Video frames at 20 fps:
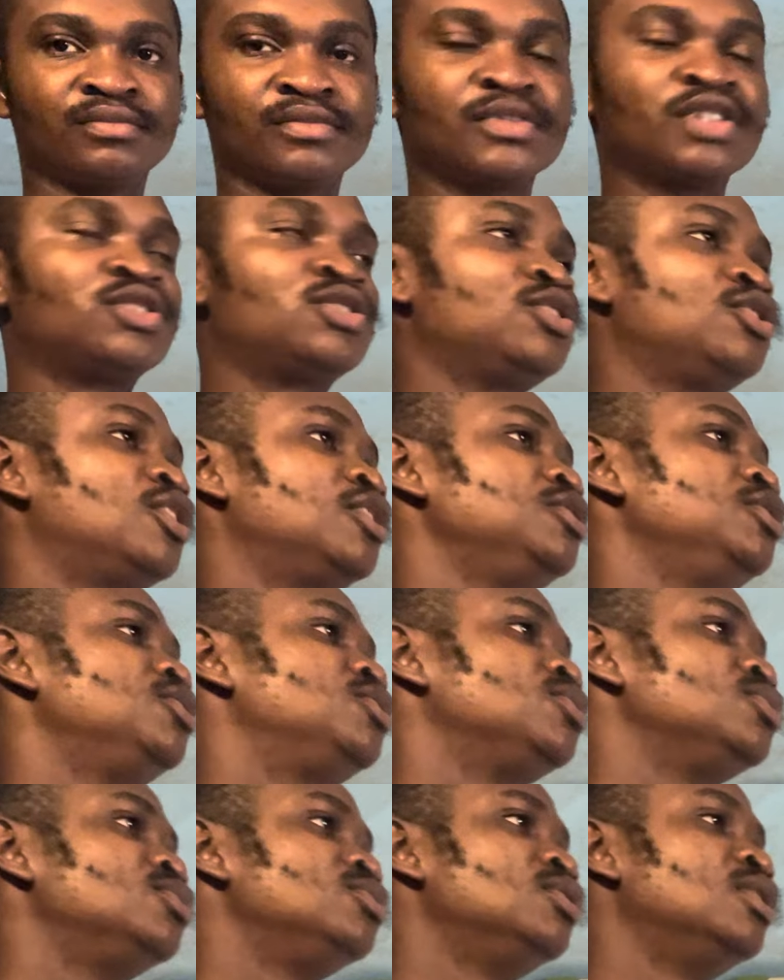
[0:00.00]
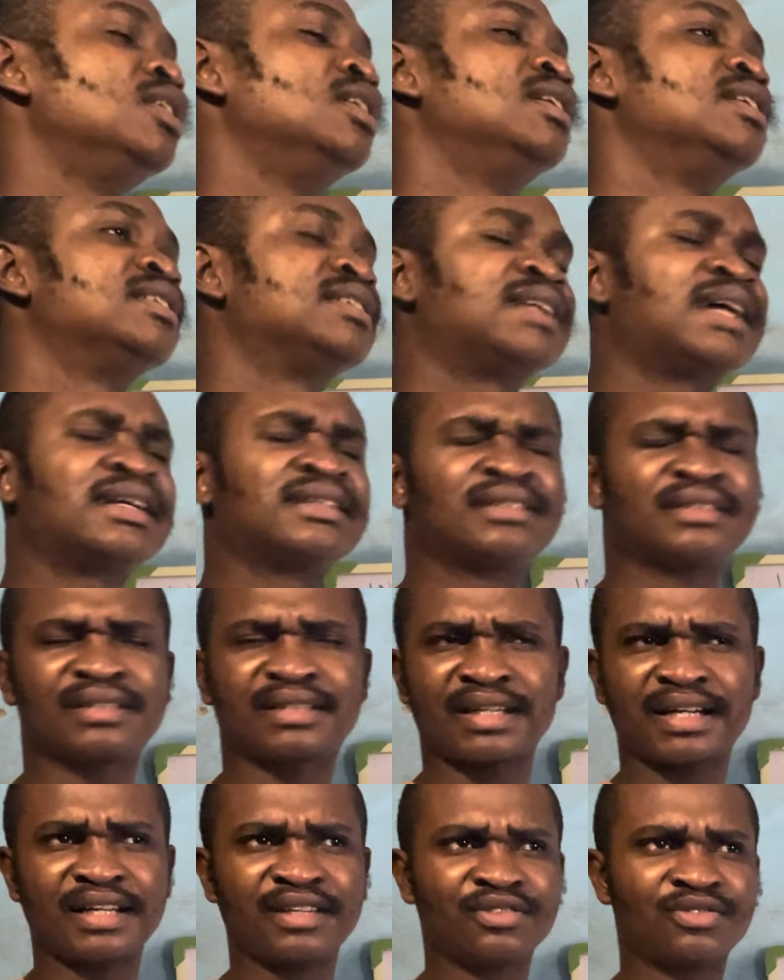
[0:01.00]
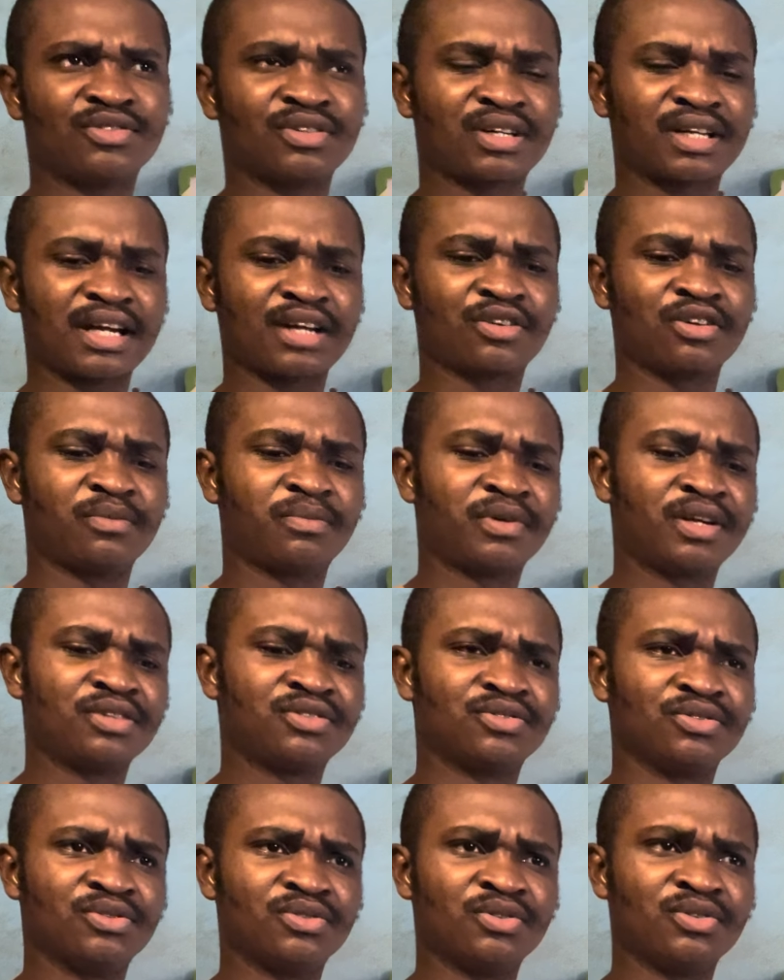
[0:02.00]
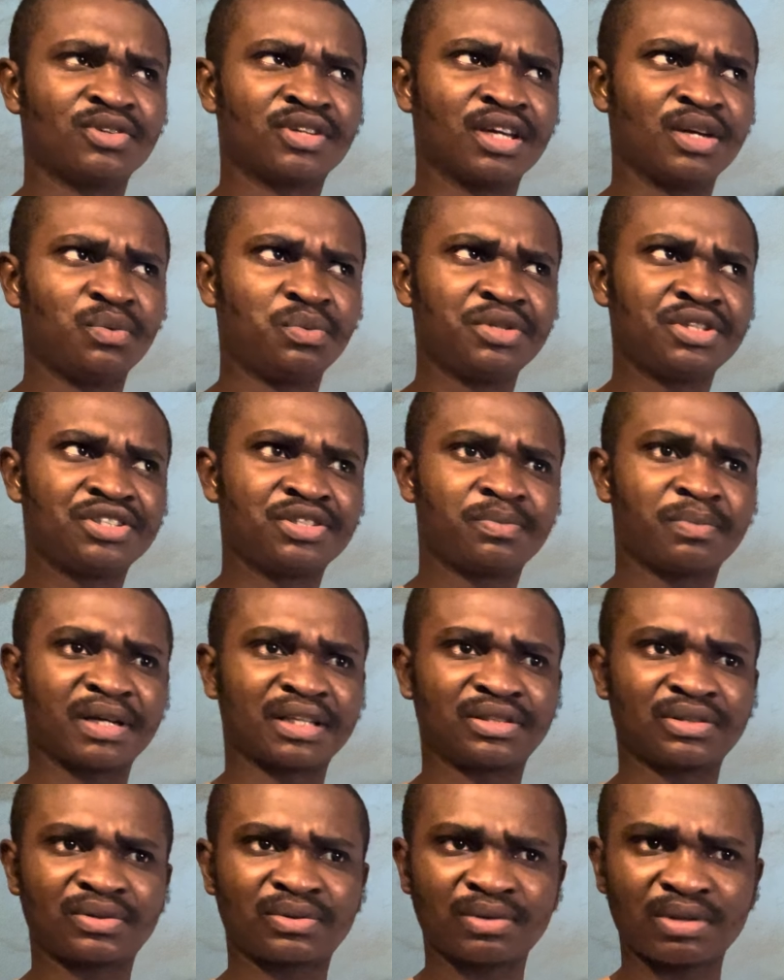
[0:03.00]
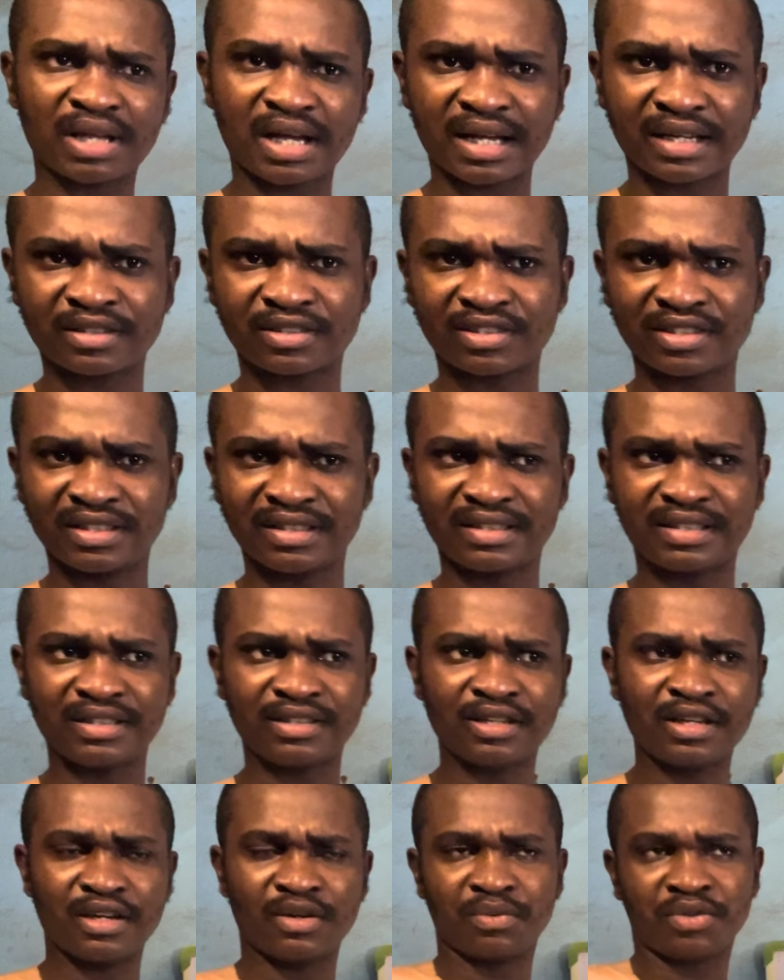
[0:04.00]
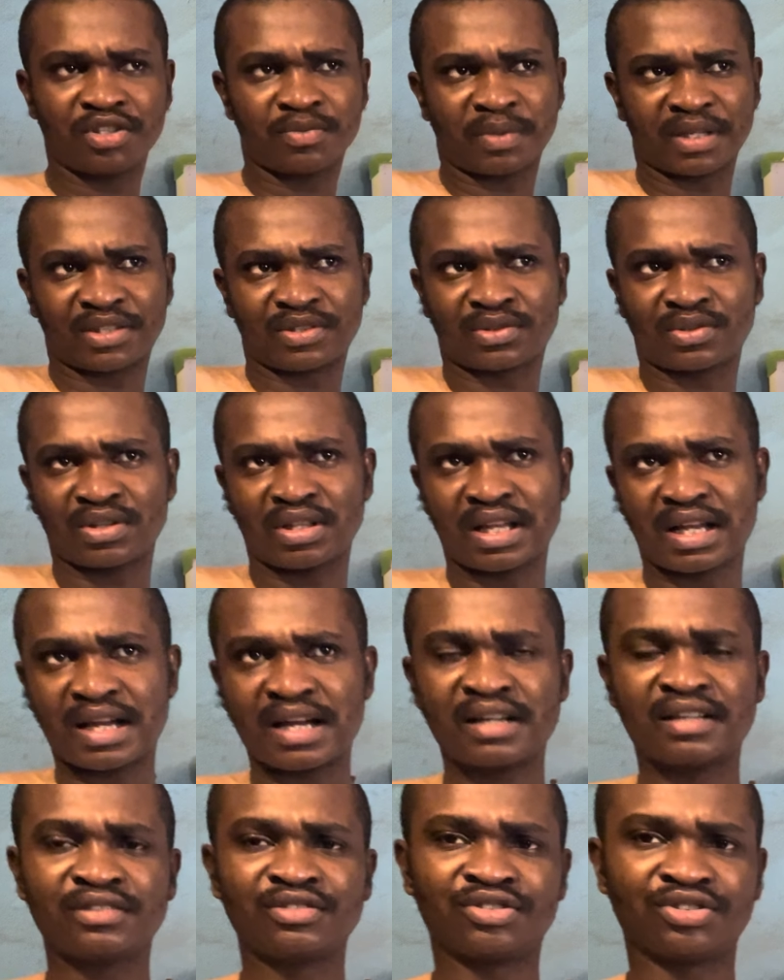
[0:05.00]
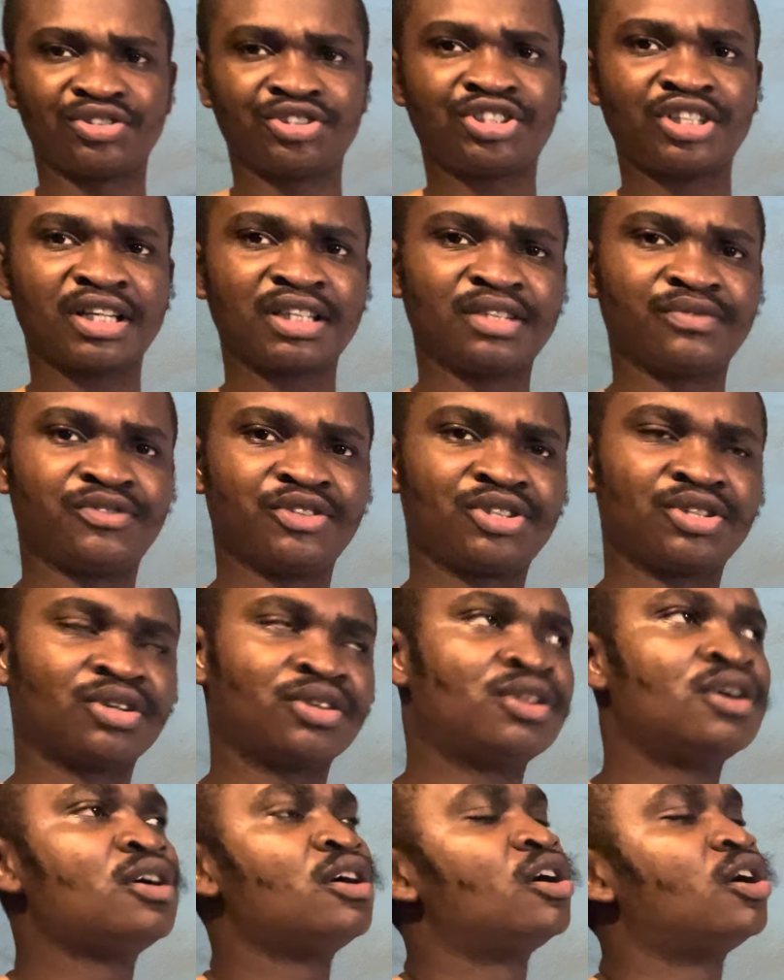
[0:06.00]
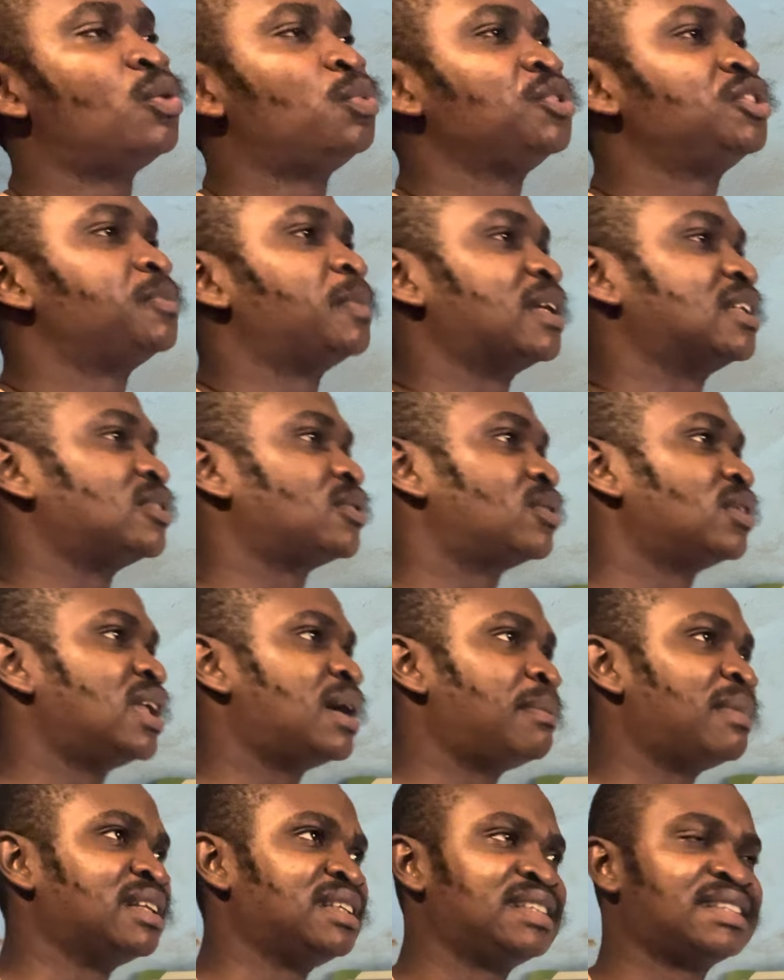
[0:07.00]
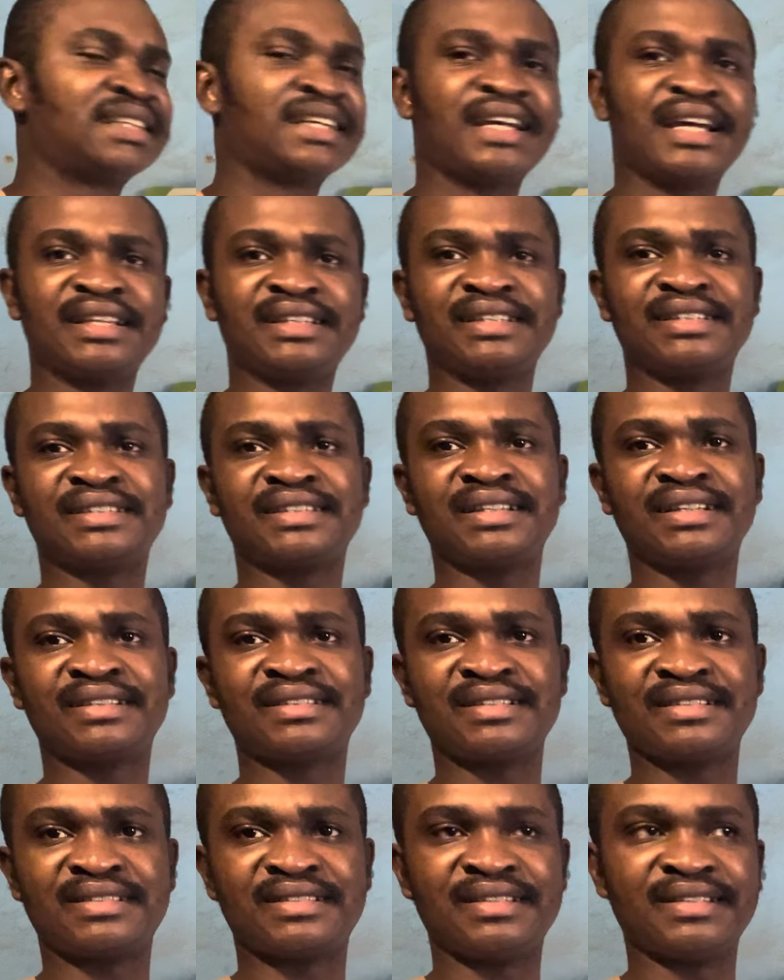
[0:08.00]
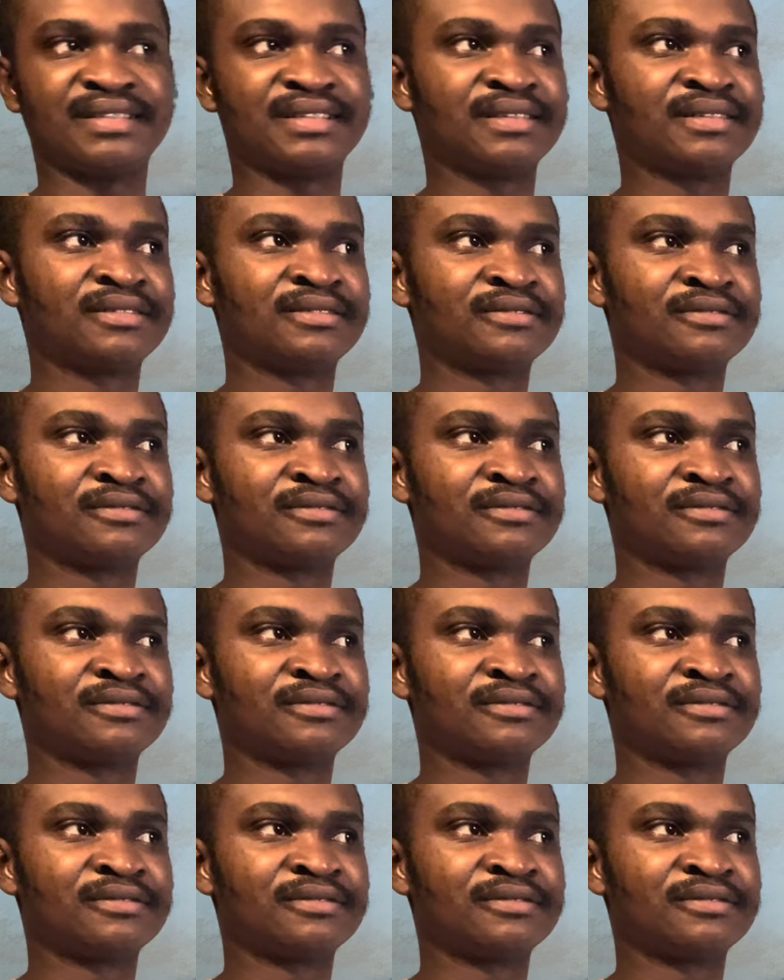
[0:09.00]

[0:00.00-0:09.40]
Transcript: So you don't need to start trying to crack your brain to know, okay, which particular city, which particular judicial division, or which particular magisterial district is this.